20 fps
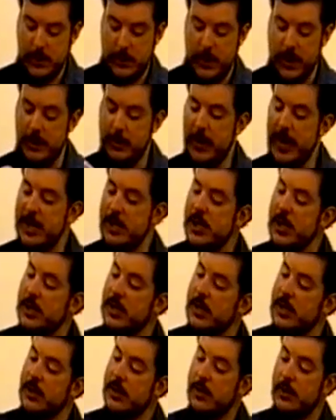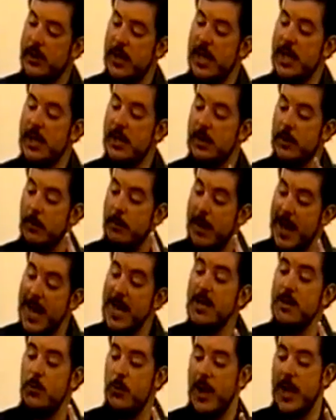but basically the
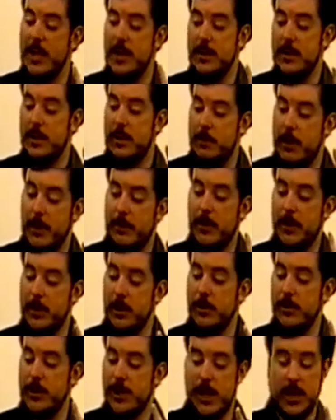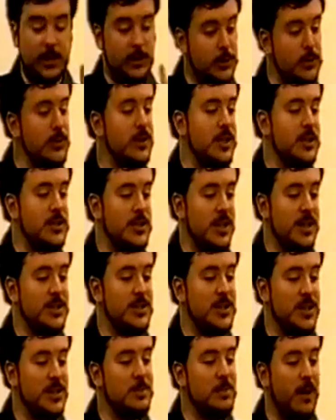main way that a puppet learns how to do these things
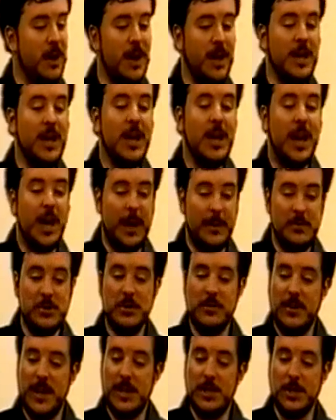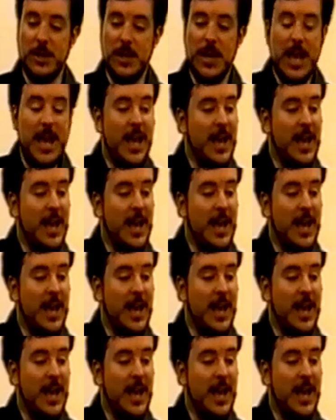is by observation.